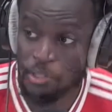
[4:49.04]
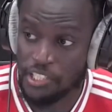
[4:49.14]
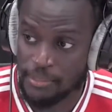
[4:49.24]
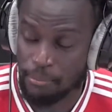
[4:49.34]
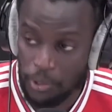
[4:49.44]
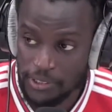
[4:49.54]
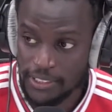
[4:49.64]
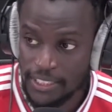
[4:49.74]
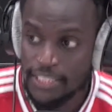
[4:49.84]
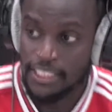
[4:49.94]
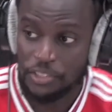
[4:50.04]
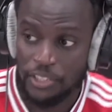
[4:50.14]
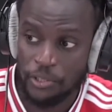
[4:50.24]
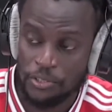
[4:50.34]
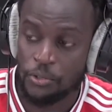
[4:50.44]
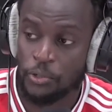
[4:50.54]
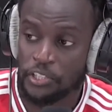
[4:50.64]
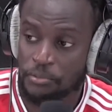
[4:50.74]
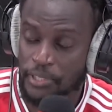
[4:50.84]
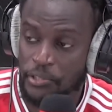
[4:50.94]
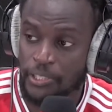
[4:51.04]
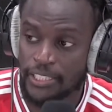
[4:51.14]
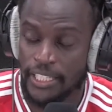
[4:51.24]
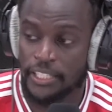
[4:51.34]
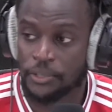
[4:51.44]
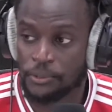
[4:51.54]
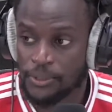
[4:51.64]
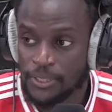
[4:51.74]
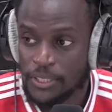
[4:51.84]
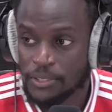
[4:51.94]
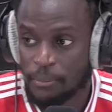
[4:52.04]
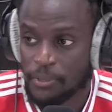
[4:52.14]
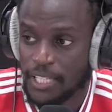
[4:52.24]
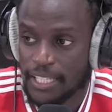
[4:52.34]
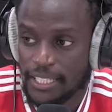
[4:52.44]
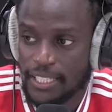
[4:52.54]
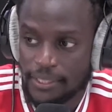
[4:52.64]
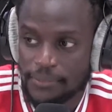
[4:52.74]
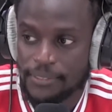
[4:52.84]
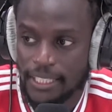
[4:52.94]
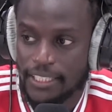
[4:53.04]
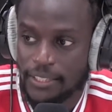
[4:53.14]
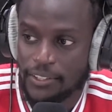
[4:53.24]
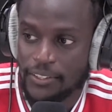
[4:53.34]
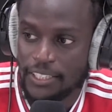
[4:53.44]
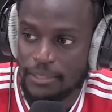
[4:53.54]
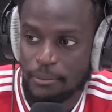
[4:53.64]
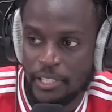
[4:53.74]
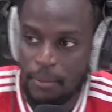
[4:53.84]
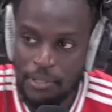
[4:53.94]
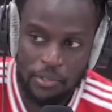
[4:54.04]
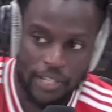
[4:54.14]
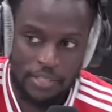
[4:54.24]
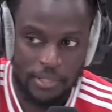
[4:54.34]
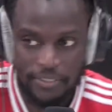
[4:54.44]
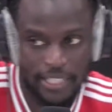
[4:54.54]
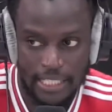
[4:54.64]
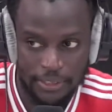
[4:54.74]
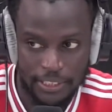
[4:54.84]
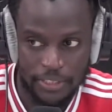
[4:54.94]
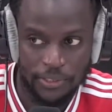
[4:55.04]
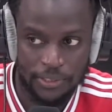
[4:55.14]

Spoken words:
Jet boss is actually also going to be doing KQ. Sabu the other one ilibidi amesongezwa hivi kando kidogo.